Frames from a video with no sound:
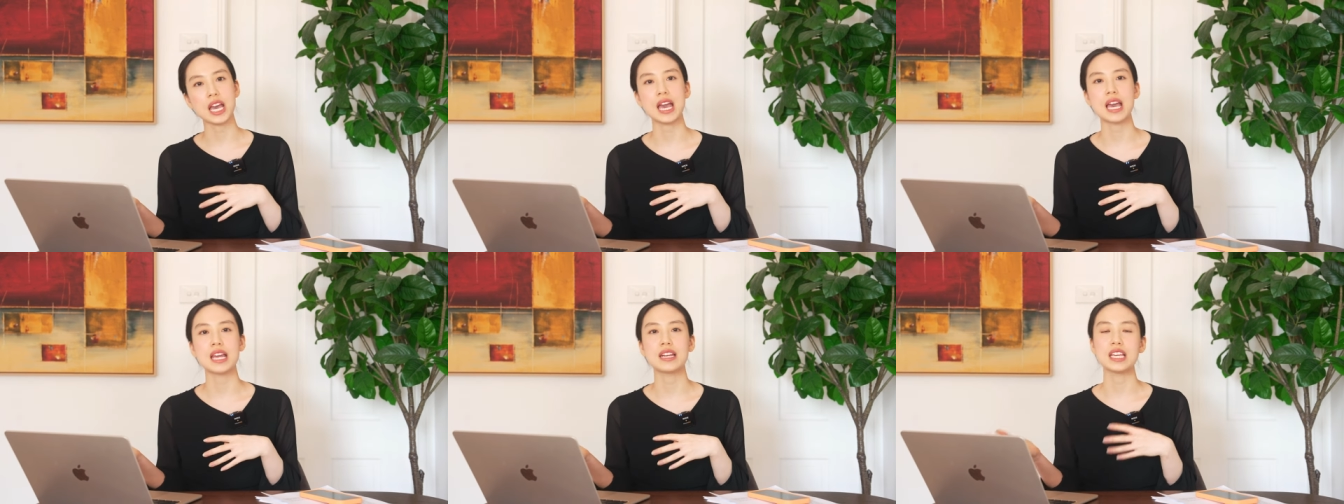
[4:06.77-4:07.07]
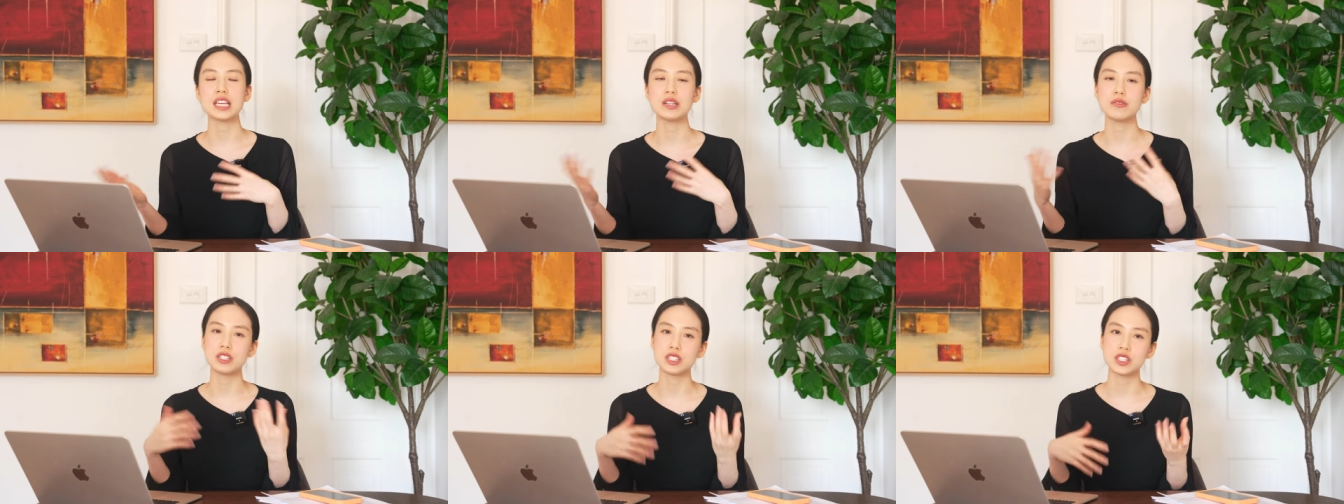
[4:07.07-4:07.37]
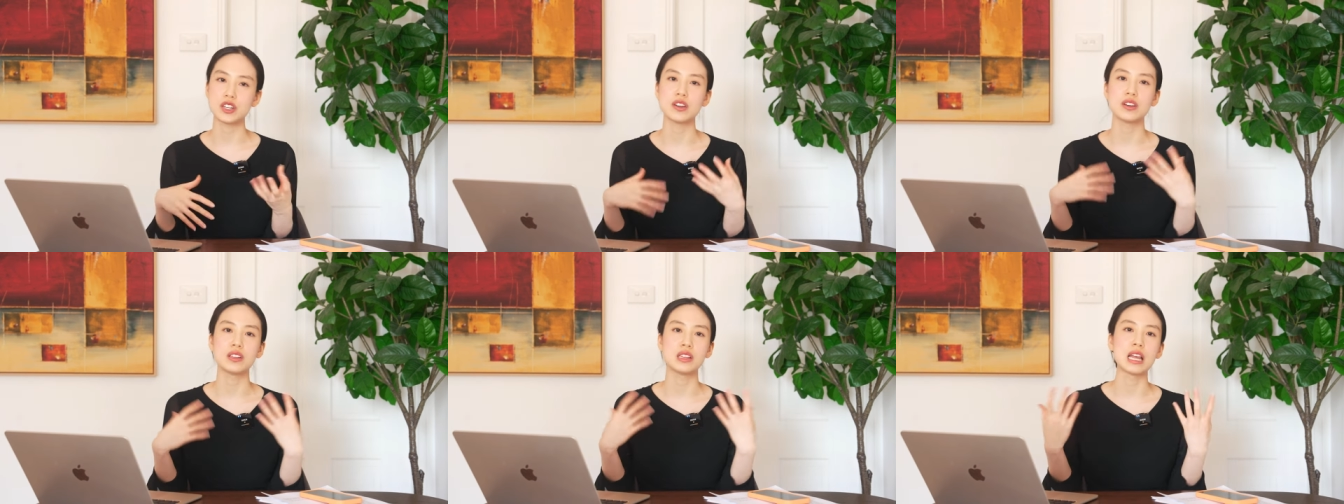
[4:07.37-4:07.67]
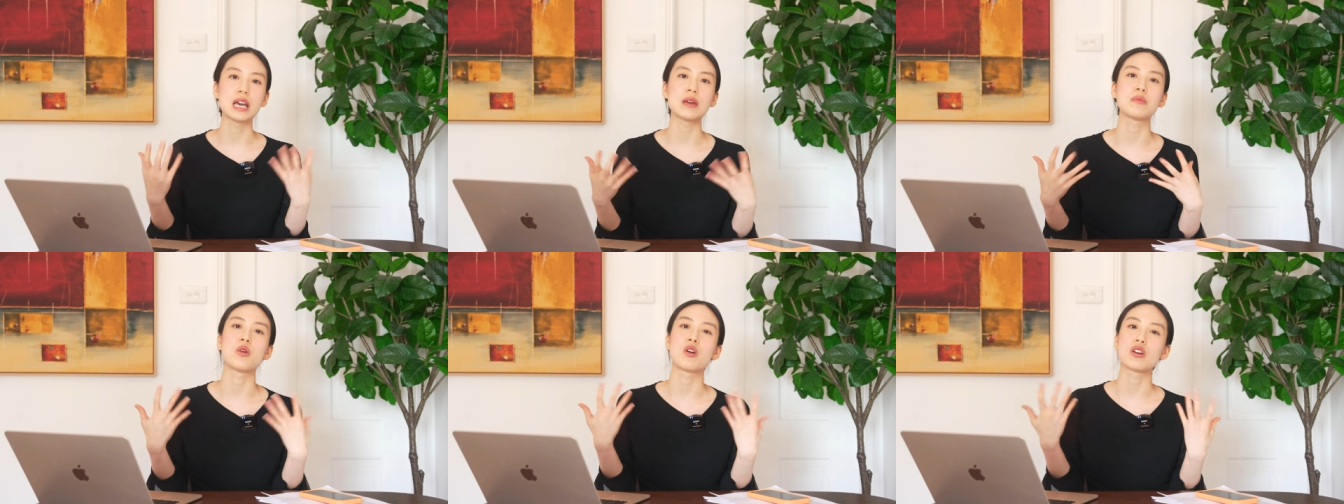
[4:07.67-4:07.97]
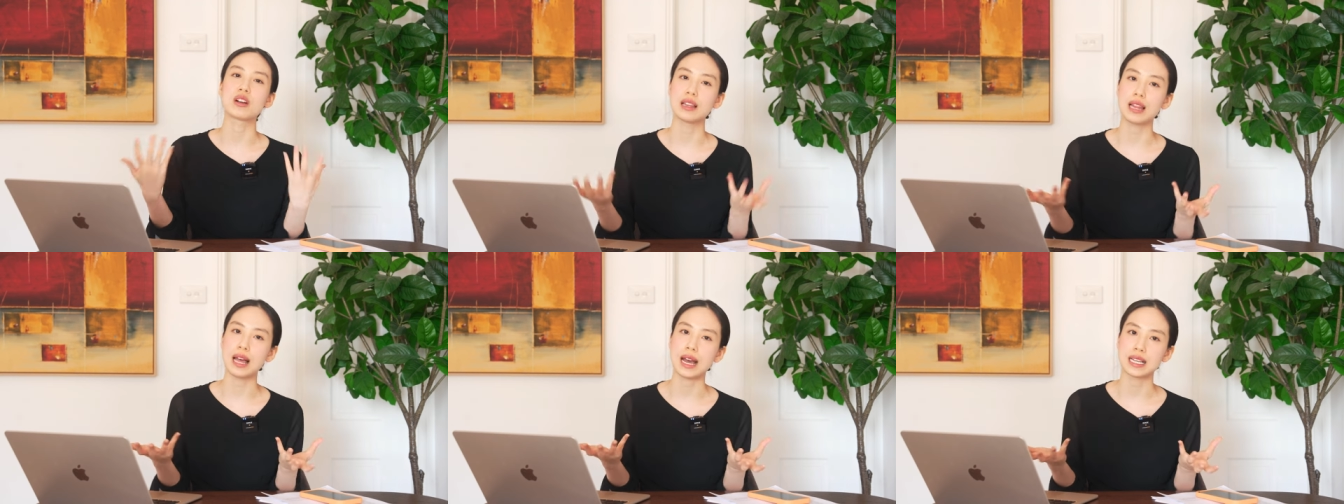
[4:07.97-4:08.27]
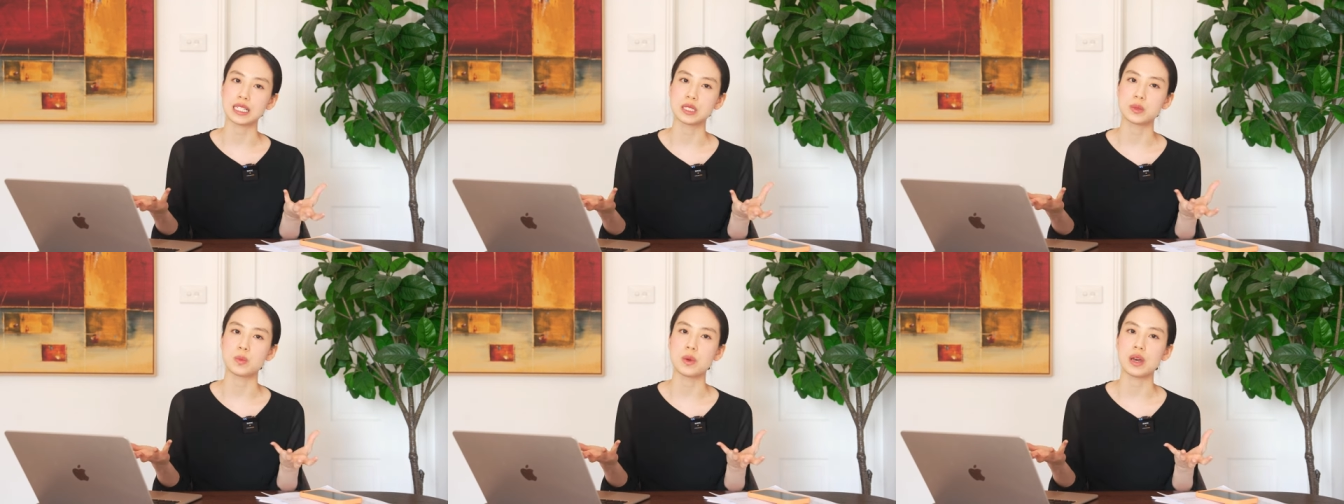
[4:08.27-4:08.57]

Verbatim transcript: and in return land more clients,